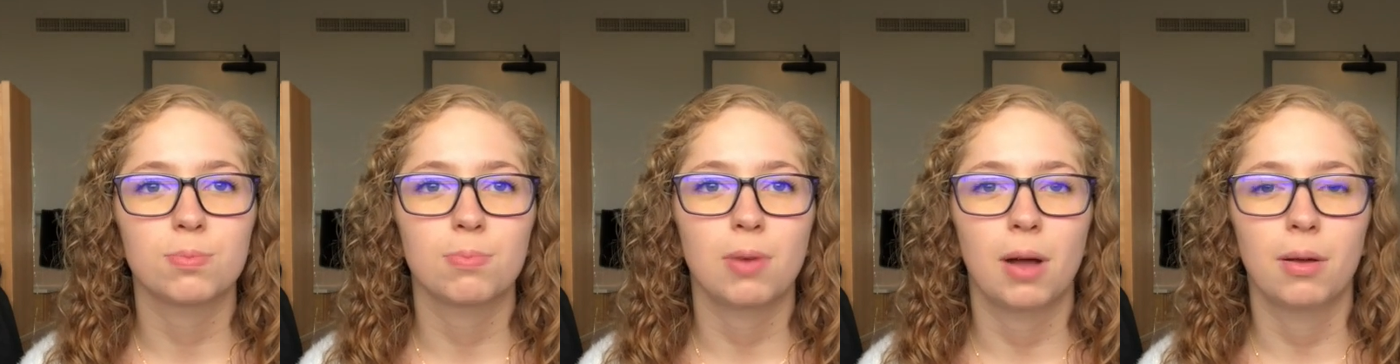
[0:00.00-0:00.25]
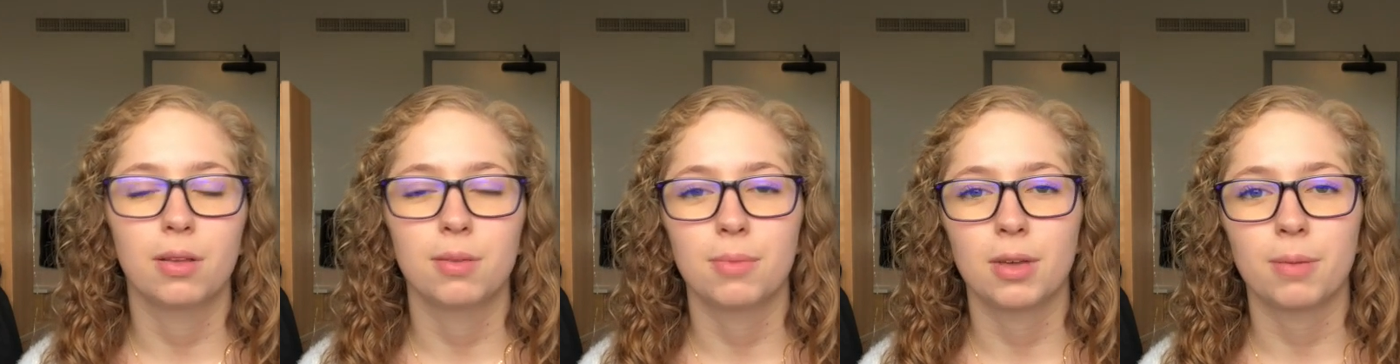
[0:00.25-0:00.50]

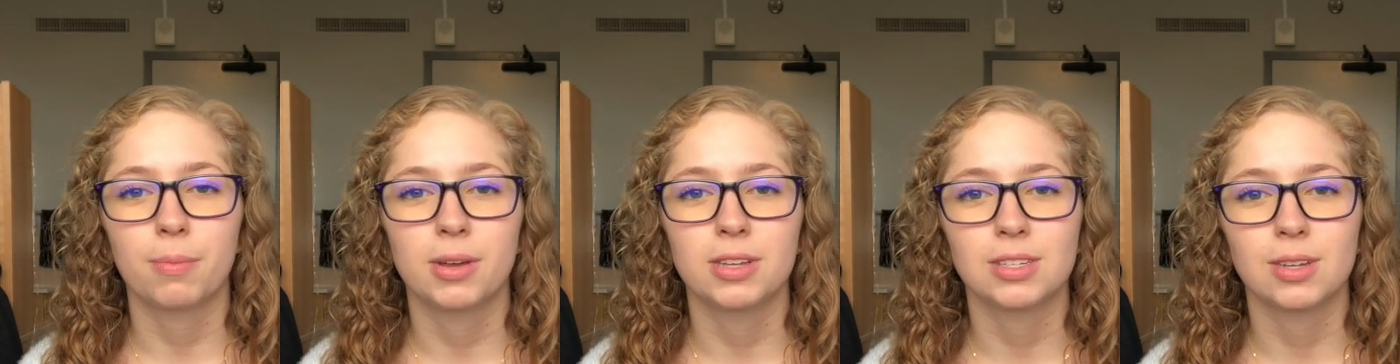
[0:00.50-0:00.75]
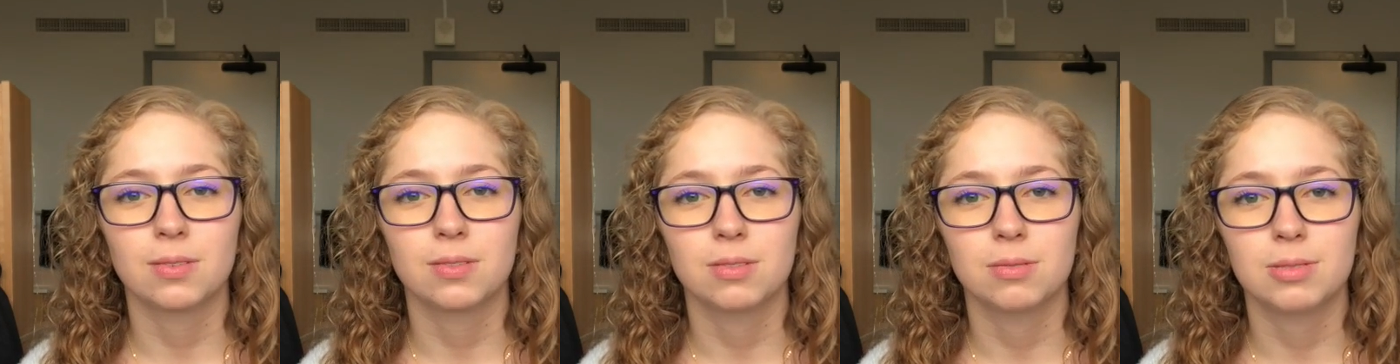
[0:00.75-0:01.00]
probably make
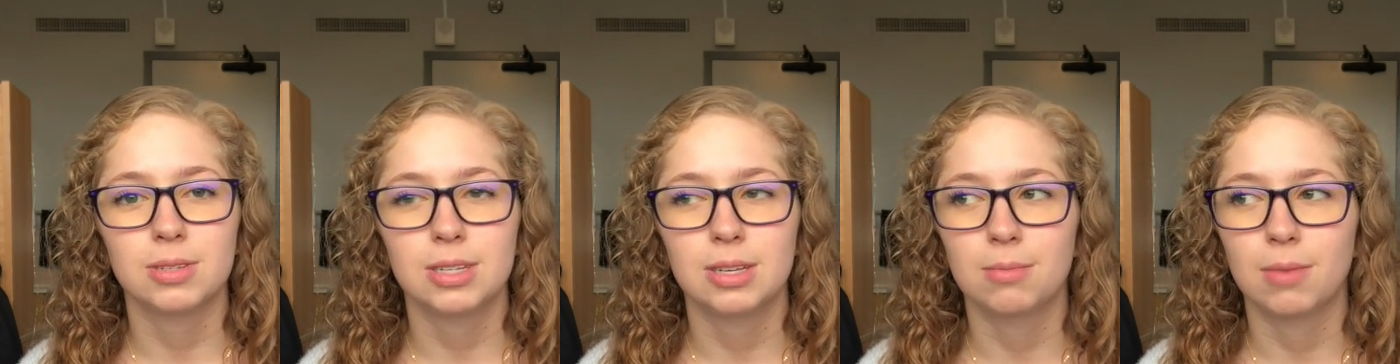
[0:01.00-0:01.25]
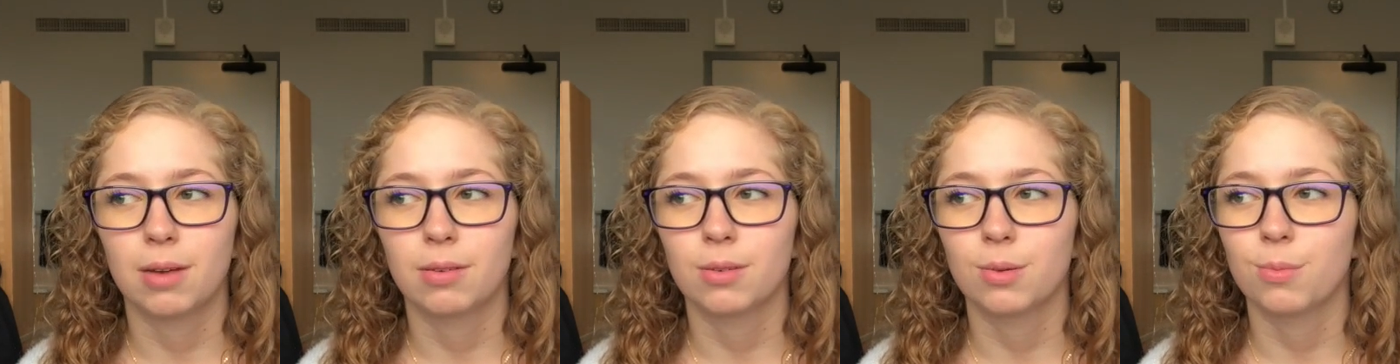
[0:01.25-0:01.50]
myself some tea in
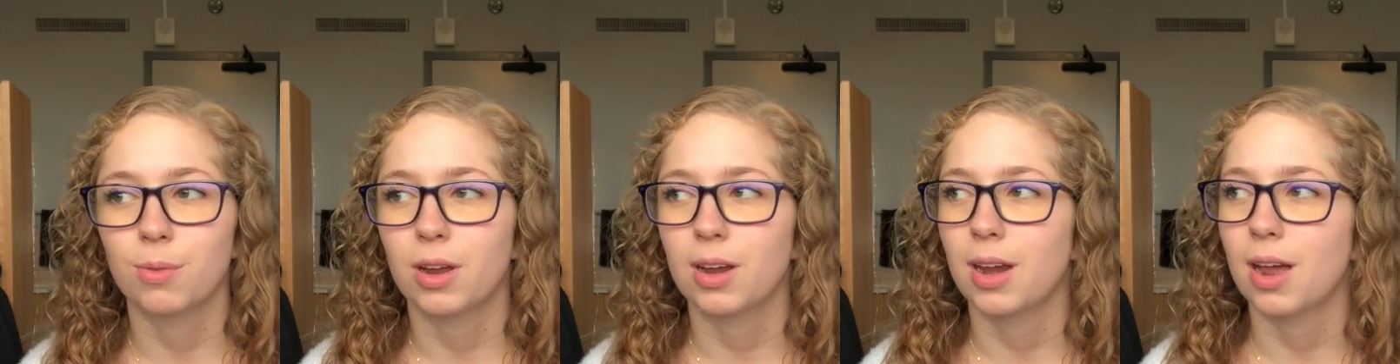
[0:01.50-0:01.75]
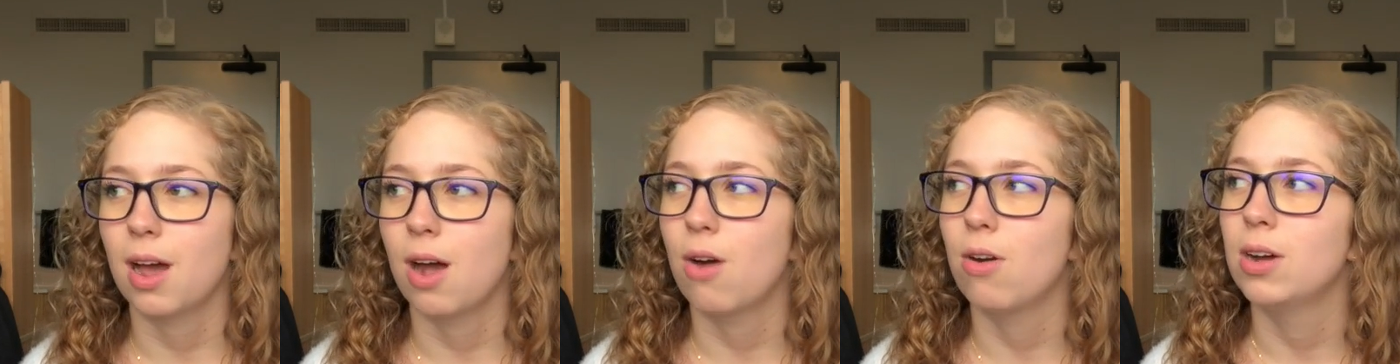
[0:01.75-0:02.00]
my room right
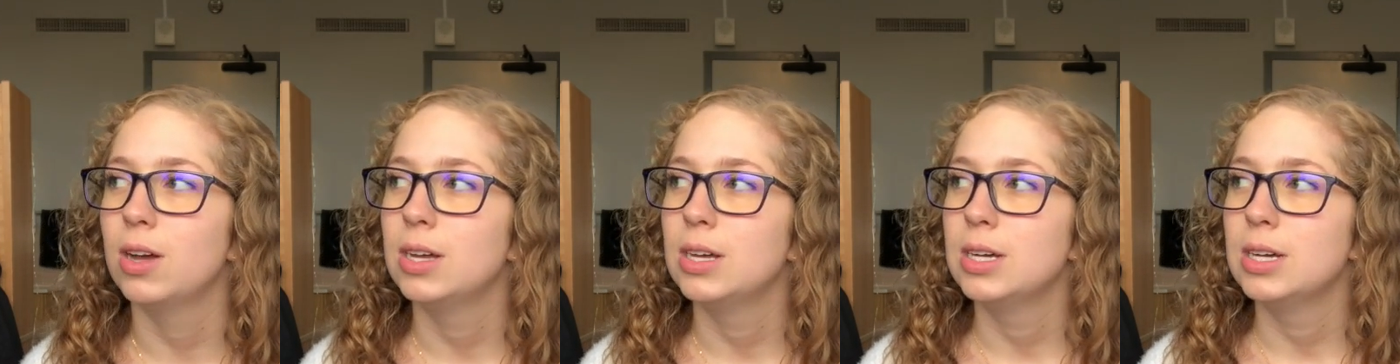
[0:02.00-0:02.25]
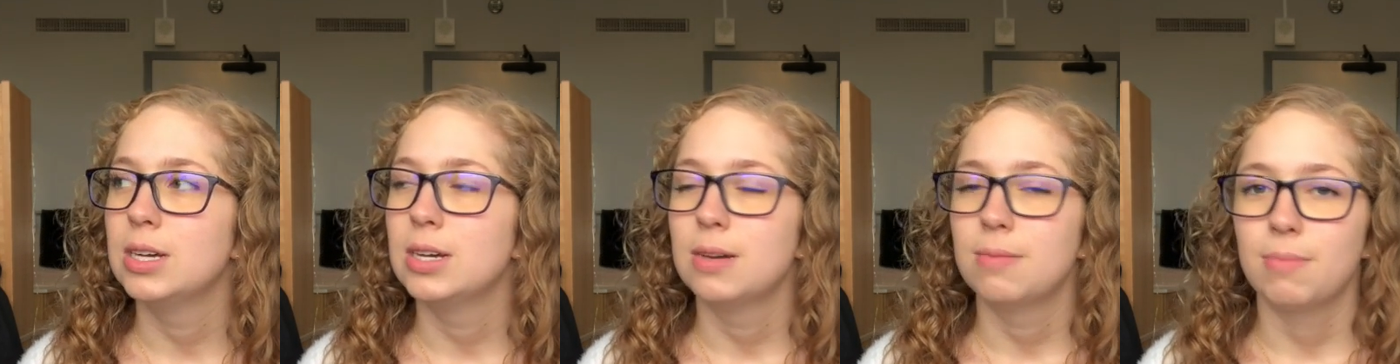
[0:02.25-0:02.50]
now,
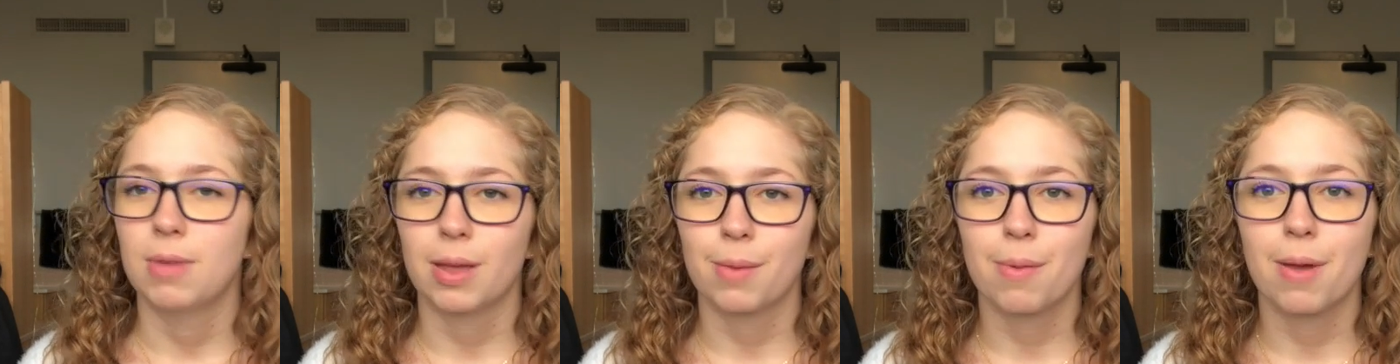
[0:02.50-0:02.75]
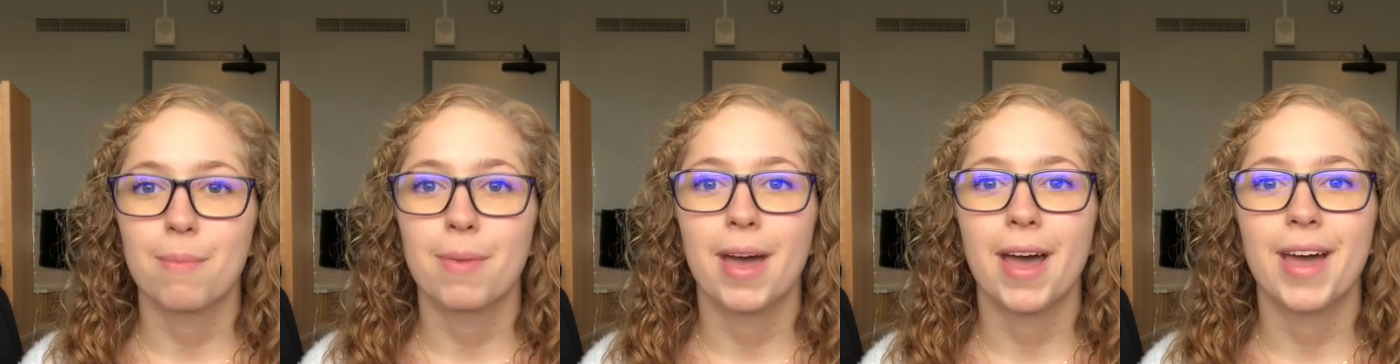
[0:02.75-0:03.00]
make
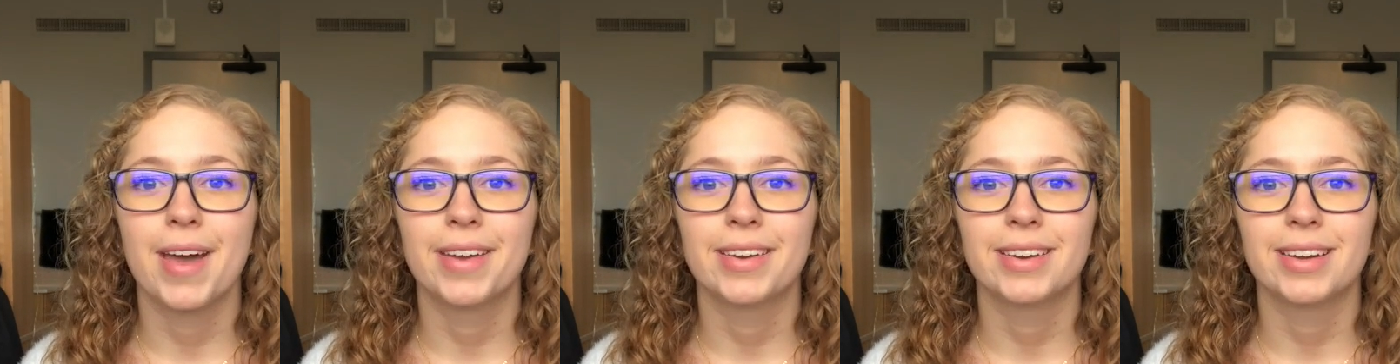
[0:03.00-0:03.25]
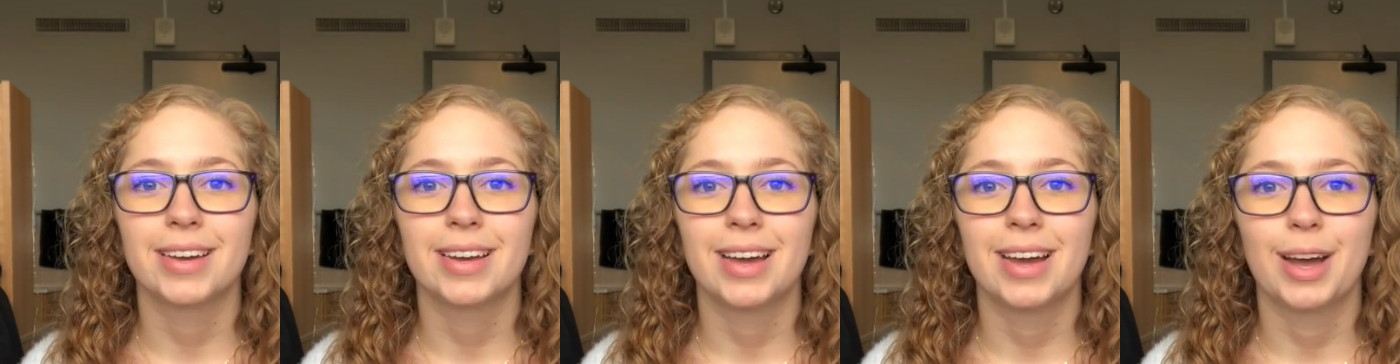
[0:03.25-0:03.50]
my bed,
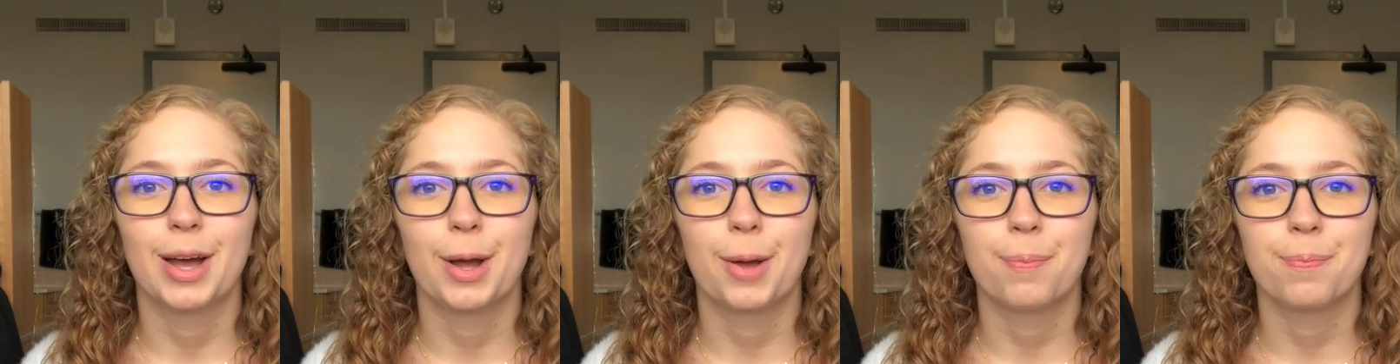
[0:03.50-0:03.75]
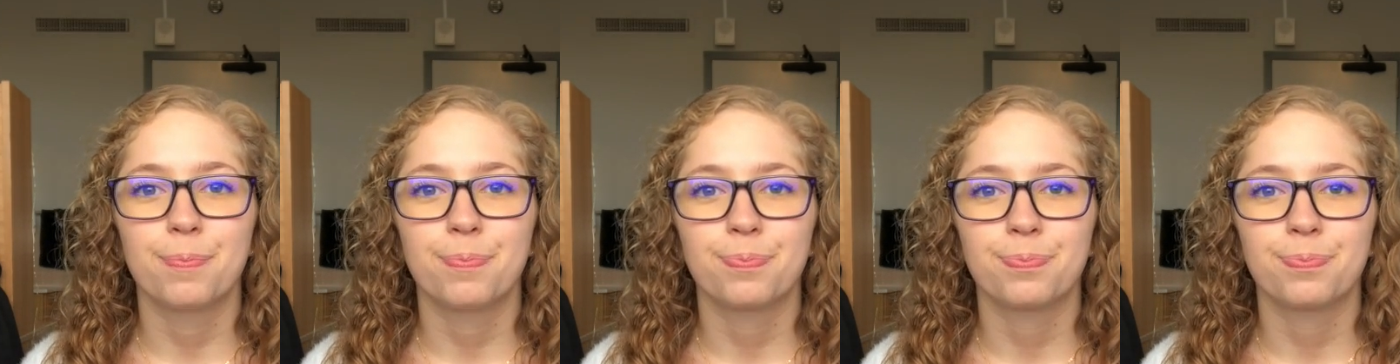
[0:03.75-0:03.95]
um,